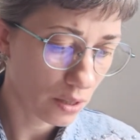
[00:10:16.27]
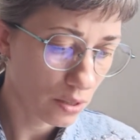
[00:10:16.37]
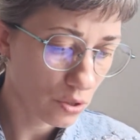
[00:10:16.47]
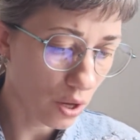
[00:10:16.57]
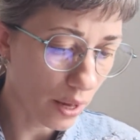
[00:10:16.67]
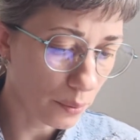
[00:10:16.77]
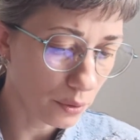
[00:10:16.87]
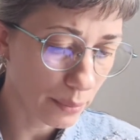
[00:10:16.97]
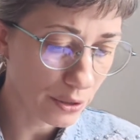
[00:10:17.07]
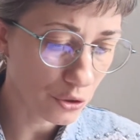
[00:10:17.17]
So I will
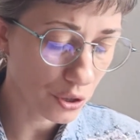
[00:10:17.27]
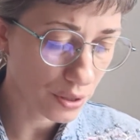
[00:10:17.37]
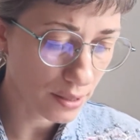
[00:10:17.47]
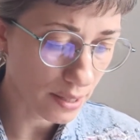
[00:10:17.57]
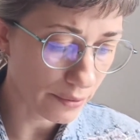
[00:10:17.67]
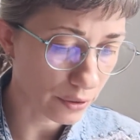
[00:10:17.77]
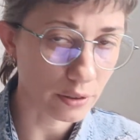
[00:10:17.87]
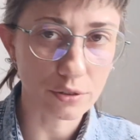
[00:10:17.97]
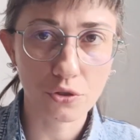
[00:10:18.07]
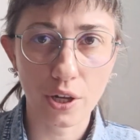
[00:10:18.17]
mention
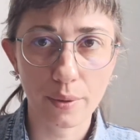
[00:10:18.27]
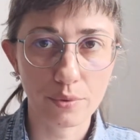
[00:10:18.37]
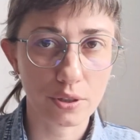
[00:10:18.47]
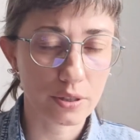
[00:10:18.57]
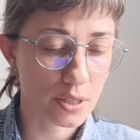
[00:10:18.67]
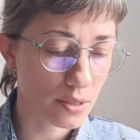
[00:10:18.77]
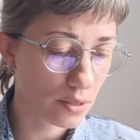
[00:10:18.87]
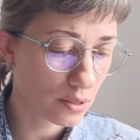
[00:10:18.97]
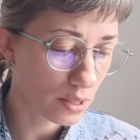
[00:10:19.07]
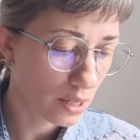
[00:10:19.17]
several
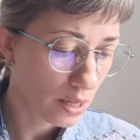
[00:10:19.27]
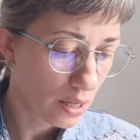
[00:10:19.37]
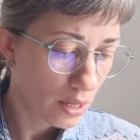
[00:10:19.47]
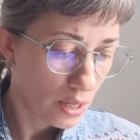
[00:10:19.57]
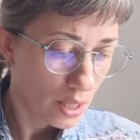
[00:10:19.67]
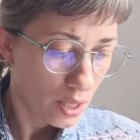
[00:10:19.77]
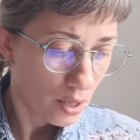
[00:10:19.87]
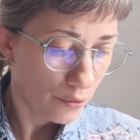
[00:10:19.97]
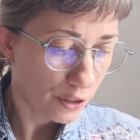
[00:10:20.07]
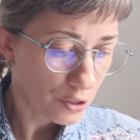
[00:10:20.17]
chapters.
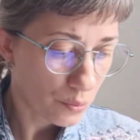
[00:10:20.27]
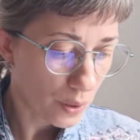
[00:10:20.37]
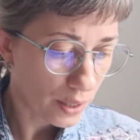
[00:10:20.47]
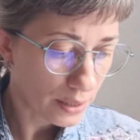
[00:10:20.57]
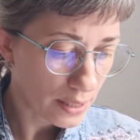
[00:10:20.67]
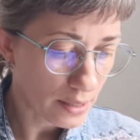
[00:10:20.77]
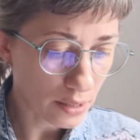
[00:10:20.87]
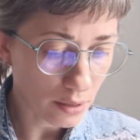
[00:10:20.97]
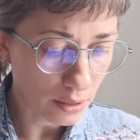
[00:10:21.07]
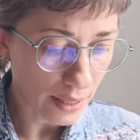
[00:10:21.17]
First one is the
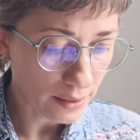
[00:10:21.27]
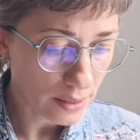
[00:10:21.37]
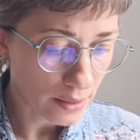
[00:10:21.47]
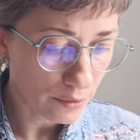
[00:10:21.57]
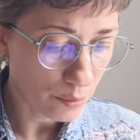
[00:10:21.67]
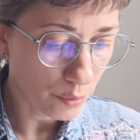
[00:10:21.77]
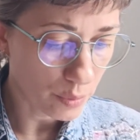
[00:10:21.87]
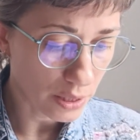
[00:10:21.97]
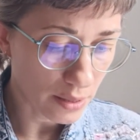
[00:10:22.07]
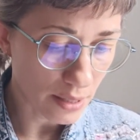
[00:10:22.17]
collective
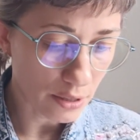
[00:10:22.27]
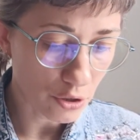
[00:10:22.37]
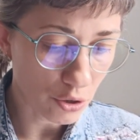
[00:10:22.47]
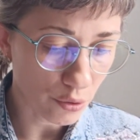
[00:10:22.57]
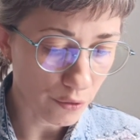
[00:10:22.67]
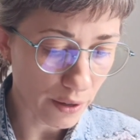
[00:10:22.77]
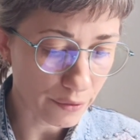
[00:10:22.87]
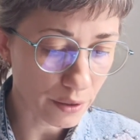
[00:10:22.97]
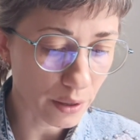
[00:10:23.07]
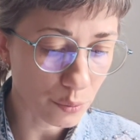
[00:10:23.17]
mobilization of
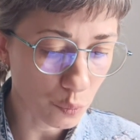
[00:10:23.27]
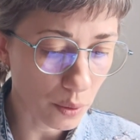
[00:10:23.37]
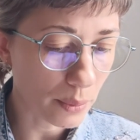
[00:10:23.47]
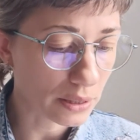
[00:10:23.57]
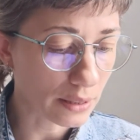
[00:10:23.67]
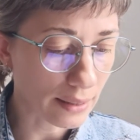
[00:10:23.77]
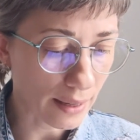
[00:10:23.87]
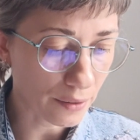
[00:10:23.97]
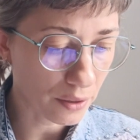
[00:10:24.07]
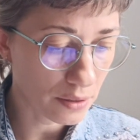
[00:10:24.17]
African women in
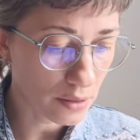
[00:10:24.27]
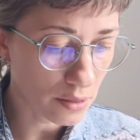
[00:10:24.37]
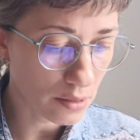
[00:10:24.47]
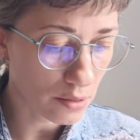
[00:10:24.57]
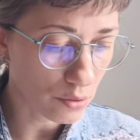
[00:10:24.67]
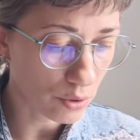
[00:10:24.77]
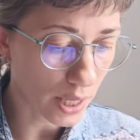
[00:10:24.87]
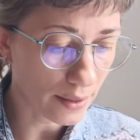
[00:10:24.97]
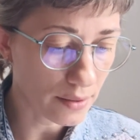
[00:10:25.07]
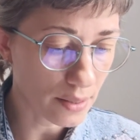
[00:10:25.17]
Athens,
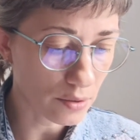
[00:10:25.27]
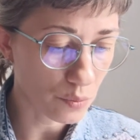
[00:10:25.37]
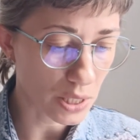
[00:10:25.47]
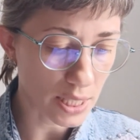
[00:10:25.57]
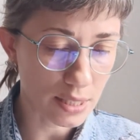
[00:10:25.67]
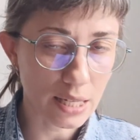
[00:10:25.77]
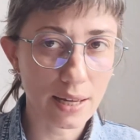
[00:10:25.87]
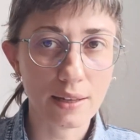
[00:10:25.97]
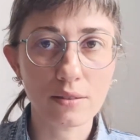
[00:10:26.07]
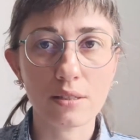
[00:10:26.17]
United We
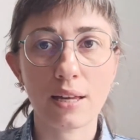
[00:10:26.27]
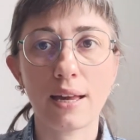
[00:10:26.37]
Stand.